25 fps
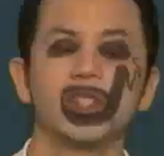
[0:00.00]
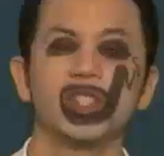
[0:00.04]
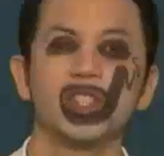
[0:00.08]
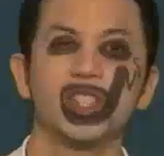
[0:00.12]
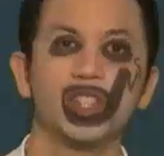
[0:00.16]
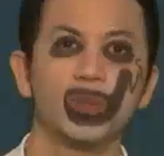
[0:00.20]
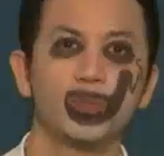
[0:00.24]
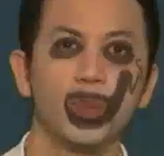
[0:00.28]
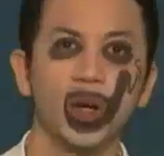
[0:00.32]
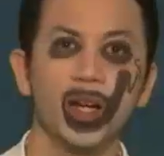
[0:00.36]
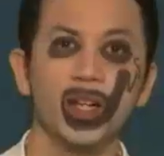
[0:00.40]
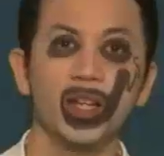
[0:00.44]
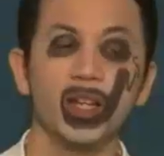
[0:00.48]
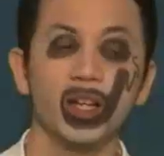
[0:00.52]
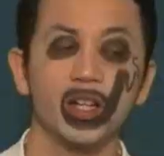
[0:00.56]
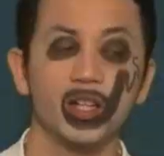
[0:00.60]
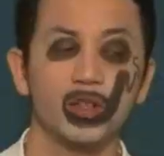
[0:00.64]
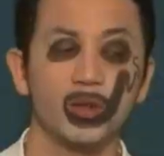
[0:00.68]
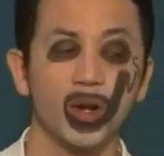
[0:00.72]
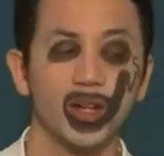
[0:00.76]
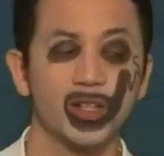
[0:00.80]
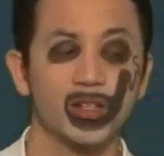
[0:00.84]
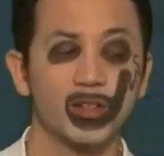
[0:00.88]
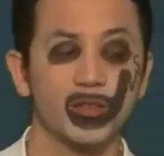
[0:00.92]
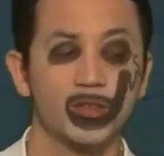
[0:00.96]
Despite
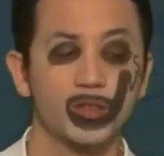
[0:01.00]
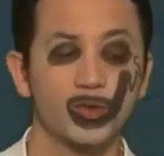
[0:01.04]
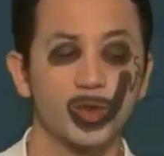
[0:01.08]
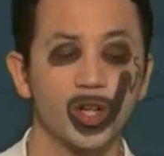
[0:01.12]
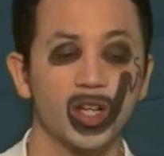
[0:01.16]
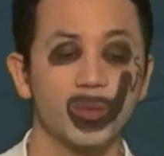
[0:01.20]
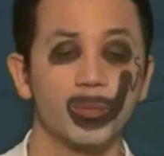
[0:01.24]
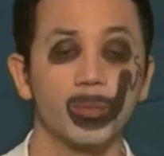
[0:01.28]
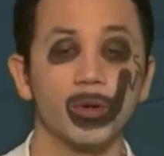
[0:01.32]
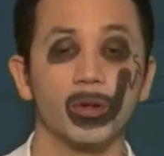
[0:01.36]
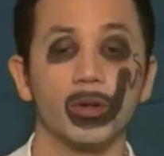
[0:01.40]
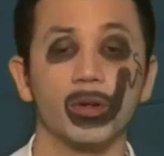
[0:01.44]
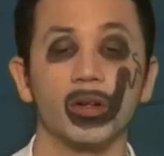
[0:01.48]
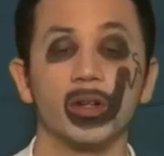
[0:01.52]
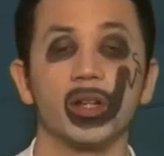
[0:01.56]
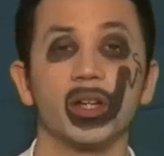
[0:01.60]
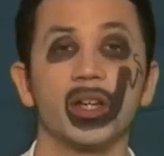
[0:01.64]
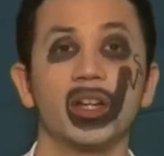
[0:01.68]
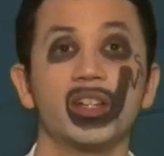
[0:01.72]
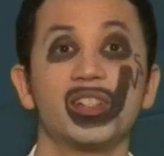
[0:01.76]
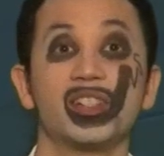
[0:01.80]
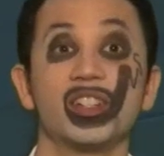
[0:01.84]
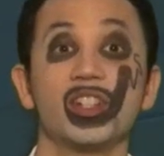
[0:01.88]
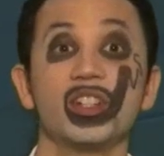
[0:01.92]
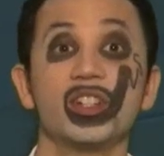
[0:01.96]
aggressive treatment,
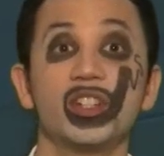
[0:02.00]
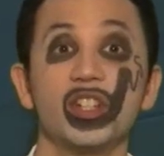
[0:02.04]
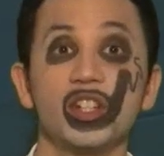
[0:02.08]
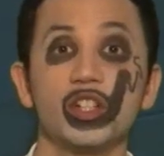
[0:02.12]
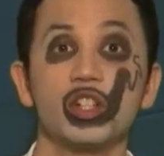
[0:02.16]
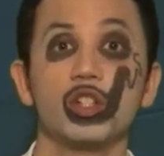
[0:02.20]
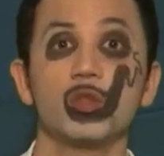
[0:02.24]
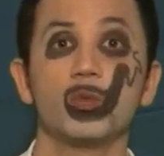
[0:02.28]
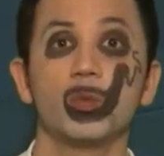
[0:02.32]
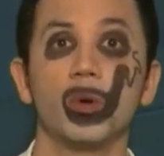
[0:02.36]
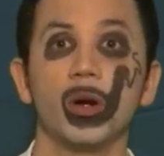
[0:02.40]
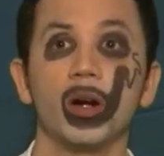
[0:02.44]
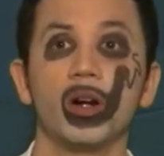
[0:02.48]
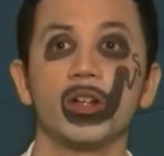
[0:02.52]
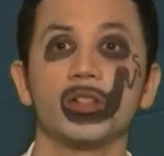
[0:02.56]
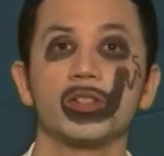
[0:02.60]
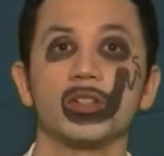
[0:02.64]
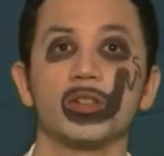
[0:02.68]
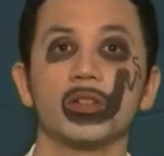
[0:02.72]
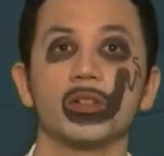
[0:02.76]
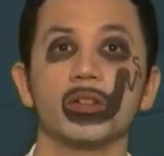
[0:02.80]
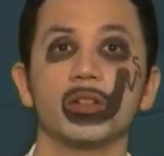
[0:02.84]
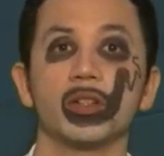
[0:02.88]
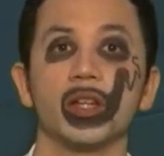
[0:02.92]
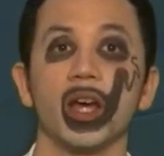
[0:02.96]
his condition
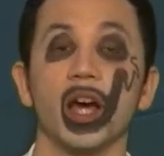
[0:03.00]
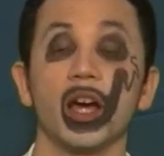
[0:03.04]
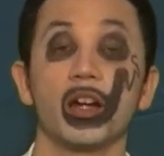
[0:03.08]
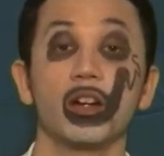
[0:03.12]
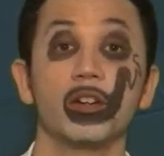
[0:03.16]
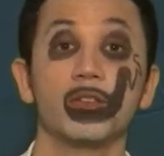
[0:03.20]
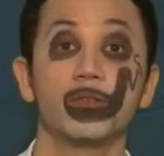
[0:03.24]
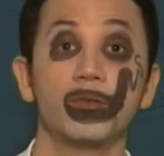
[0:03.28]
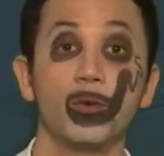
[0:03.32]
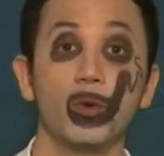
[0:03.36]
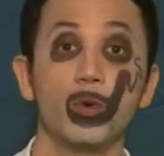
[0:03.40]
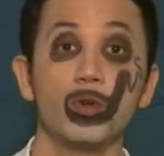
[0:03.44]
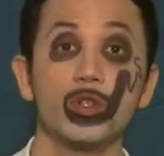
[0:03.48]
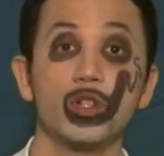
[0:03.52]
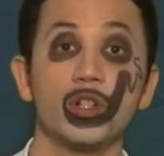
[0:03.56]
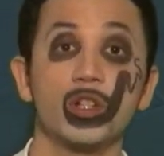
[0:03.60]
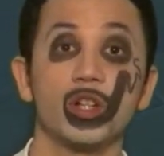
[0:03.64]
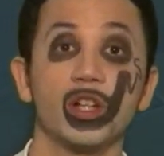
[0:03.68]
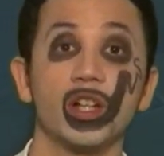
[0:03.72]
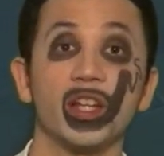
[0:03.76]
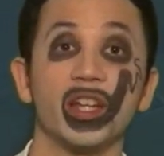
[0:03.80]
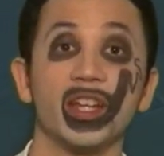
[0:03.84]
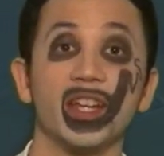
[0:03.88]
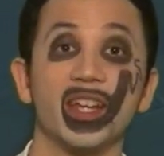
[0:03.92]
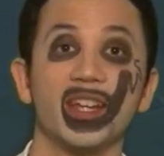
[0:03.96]
worsened, and
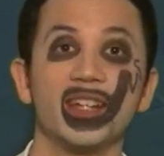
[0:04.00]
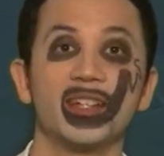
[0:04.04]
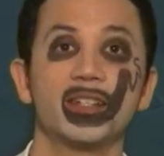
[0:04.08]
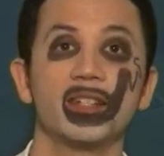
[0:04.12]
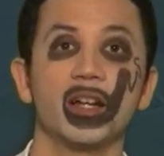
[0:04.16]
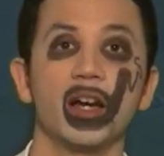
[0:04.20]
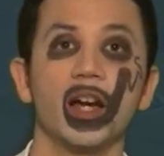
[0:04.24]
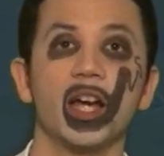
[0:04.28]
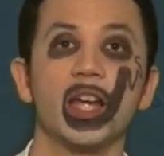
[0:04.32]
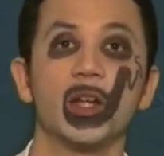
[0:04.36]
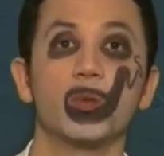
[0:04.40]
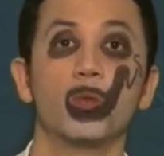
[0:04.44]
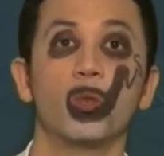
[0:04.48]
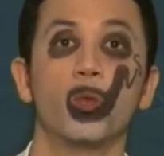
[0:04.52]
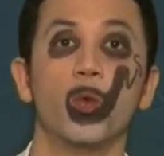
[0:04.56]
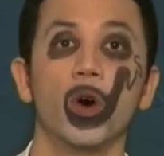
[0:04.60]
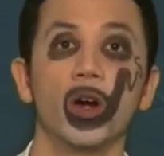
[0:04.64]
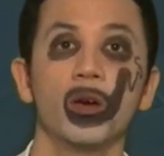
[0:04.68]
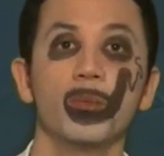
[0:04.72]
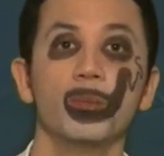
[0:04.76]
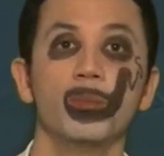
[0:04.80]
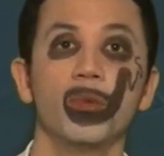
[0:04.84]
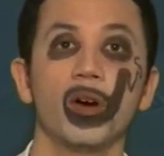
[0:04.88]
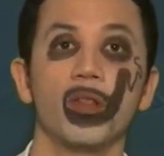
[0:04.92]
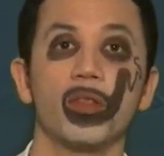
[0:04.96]
unfortunately he died
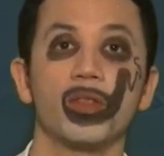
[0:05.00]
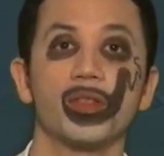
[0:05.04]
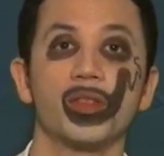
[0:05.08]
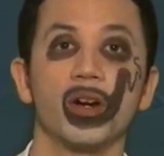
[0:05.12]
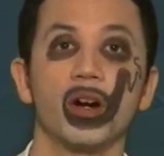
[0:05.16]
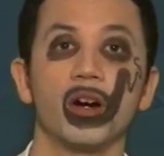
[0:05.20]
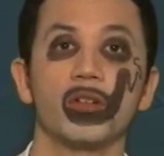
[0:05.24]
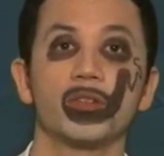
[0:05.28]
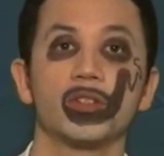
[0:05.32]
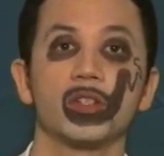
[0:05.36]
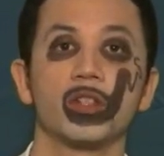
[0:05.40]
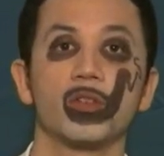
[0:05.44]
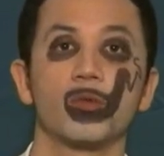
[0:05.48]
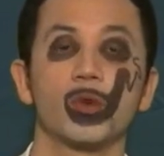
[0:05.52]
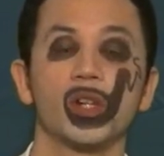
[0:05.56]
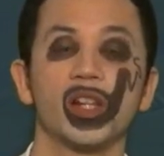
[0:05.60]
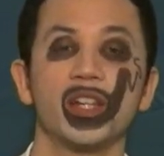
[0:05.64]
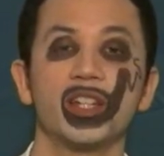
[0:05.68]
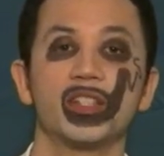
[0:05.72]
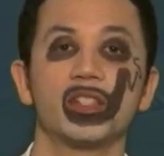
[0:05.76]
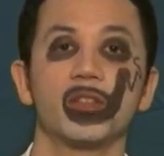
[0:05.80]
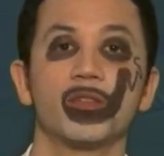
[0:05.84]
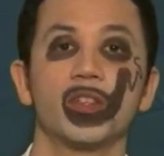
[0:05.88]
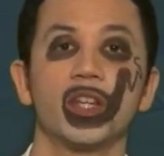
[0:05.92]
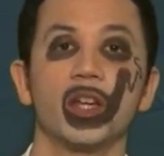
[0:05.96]
1 month after the
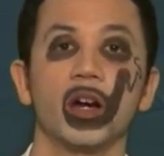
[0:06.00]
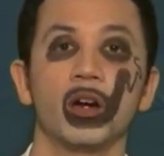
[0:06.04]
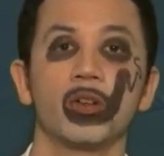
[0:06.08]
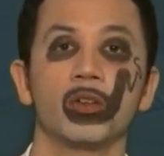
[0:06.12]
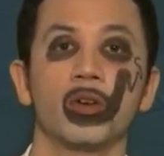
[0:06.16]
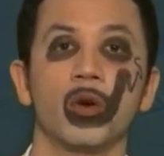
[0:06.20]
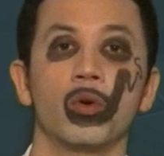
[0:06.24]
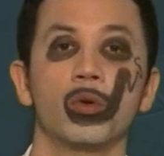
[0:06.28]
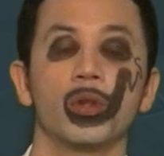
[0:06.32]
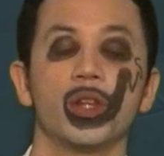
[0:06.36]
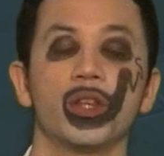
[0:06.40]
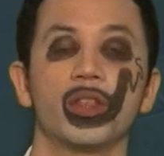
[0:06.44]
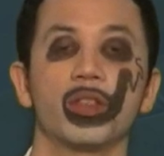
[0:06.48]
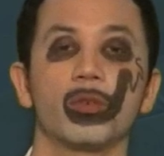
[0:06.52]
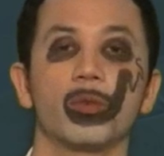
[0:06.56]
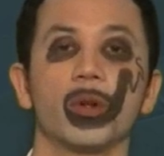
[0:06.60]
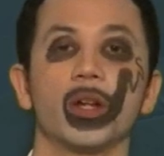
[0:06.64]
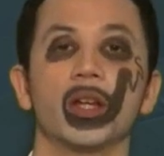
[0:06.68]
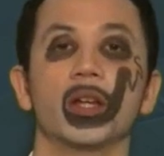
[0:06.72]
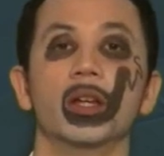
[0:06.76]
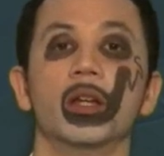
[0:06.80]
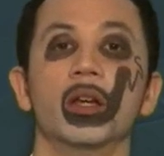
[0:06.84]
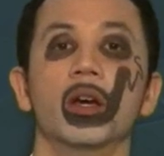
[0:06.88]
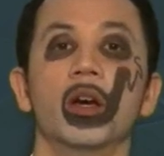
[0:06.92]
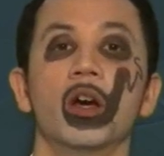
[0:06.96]
release of The Unholy
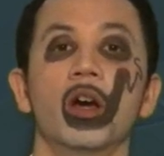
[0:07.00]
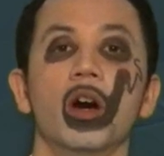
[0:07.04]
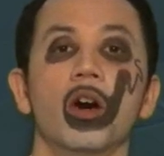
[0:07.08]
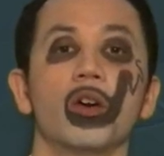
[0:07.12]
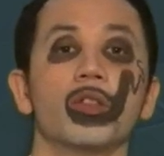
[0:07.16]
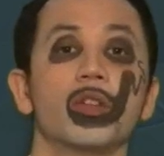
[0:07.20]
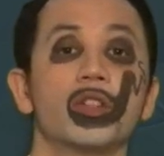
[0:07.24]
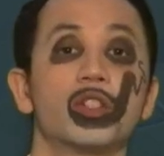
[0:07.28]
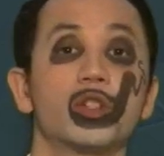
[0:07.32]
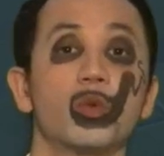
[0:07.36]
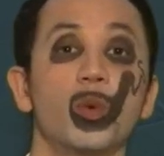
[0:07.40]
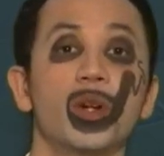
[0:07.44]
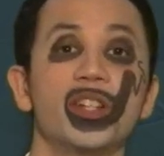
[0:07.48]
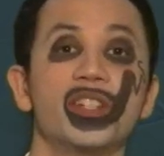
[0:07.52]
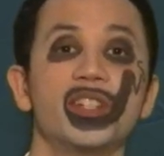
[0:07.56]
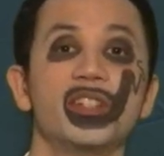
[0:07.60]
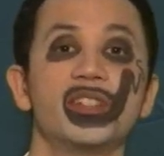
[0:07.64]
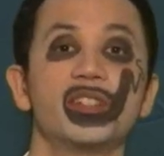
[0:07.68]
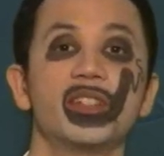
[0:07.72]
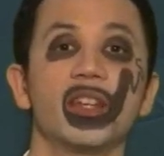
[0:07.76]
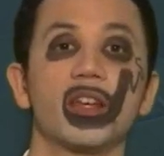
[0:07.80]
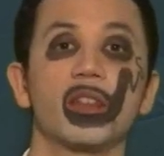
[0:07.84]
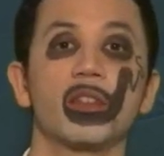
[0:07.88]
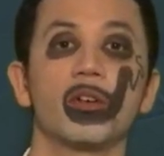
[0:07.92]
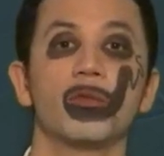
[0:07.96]
Three, on the
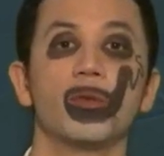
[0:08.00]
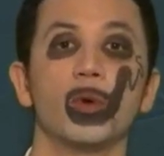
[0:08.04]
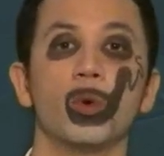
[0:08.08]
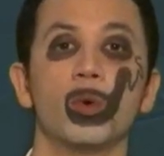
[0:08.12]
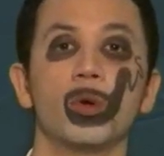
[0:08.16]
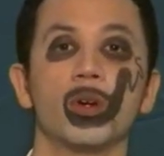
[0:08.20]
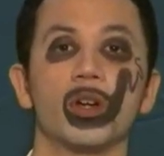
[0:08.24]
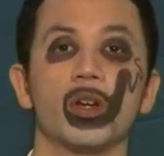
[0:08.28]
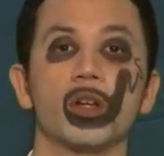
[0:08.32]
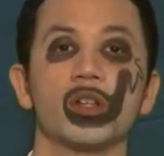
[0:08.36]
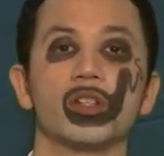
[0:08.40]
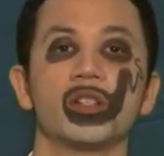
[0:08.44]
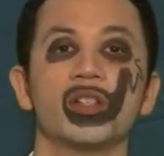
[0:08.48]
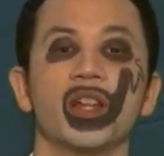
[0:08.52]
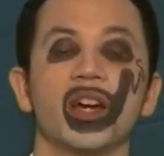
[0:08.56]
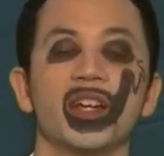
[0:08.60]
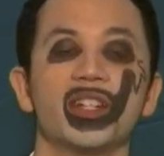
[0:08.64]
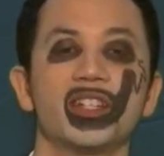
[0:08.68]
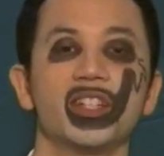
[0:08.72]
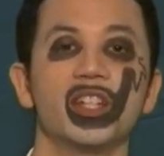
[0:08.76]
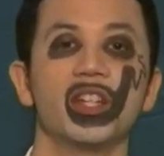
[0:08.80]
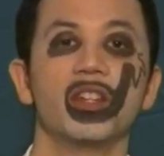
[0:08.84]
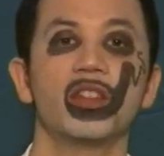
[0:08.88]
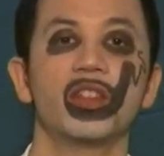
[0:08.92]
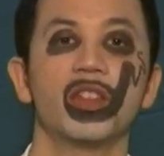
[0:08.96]
26th of August
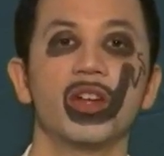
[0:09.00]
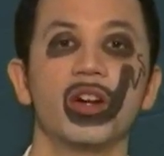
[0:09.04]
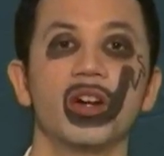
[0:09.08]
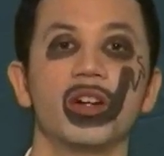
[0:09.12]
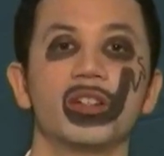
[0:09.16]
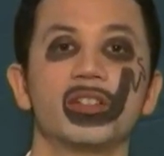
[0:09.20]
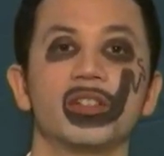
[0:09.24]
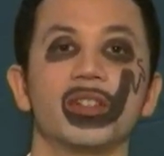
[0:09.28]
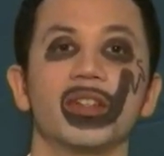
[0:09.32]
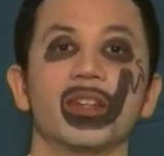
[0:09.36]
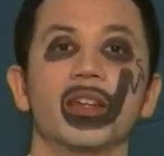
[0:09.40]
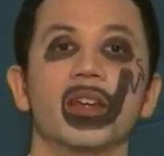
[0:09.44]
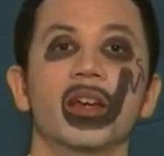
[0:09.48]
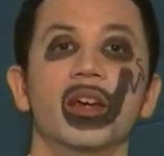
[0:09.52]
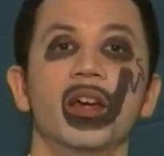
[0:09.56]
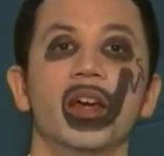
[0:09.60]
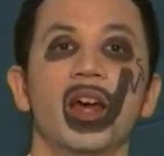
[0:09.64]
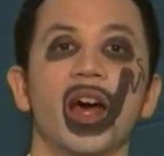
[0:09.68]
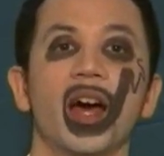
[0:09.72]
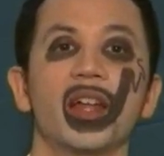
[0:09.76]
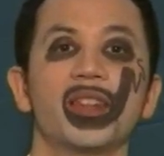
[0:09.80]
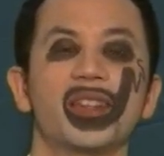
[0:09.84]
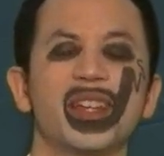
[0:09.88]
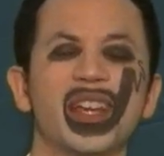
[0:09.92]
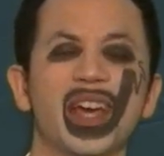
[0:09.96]
1930,
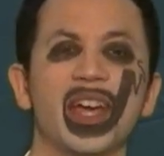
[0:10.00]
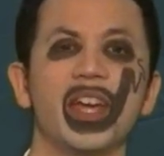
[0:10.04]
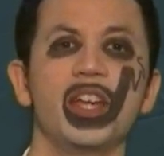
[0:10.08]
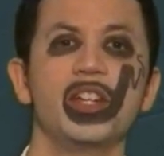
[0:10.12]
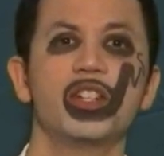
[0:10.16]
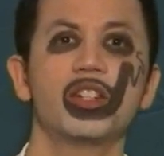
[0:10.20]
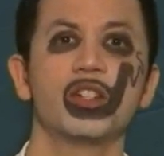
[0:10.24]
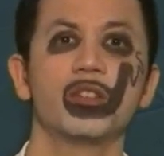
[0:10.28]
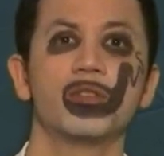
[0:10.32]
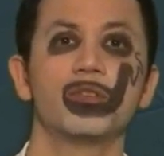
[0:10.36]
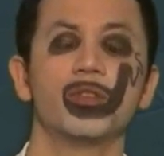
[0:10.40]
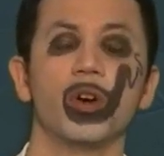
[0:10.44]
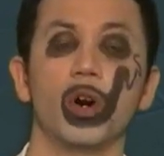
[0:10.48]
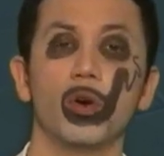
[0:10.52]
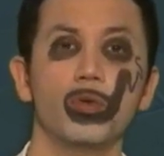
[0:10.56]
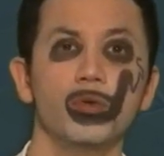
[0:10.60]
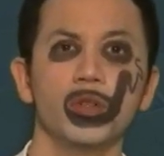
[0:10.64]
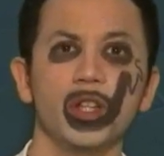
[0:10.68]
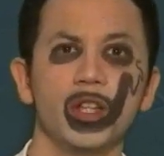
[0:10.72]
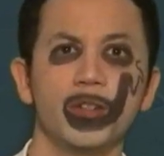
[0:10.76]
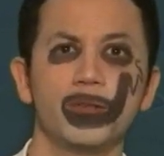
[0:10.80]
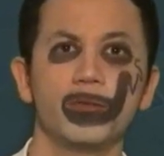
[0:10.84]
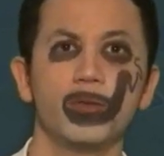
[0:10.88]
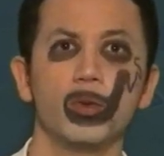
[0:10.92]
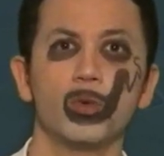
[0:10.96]
at the age of
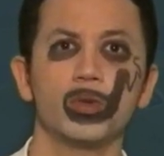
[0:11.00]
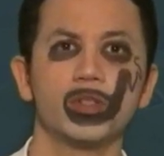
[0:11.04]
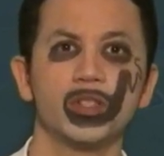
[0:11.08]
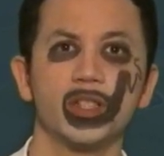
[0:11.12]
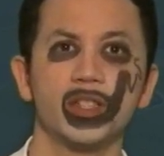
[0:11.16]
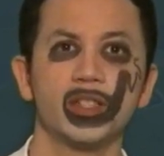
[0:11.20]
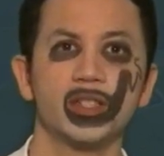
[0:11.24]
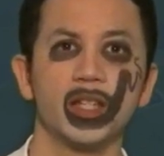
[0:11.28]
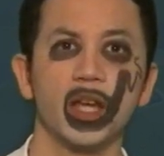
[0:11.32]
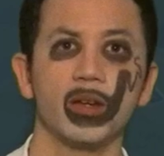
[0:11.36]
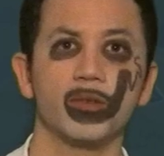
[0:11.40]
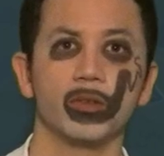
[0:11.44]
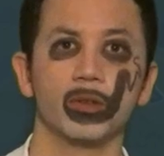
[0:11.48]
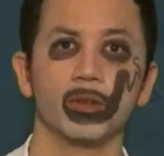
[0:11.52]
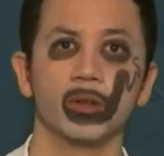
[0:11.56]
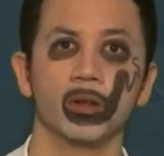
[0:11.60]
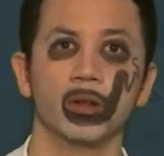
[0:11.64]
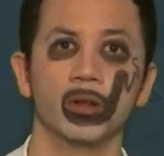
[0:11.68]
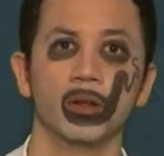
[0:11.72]
only 47.